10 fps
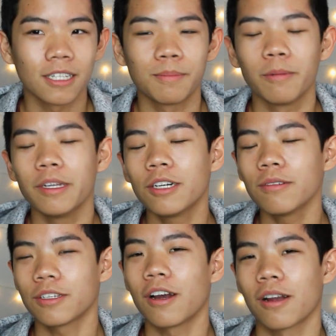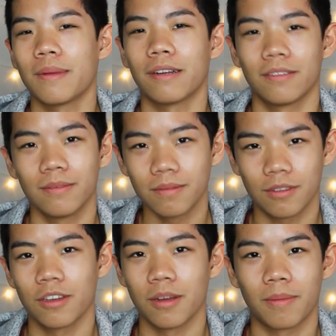but we don't talk about
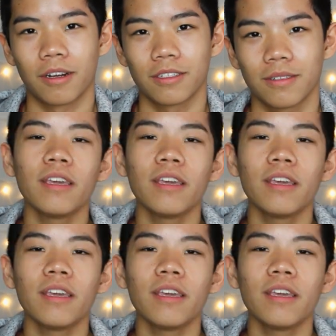the good parts.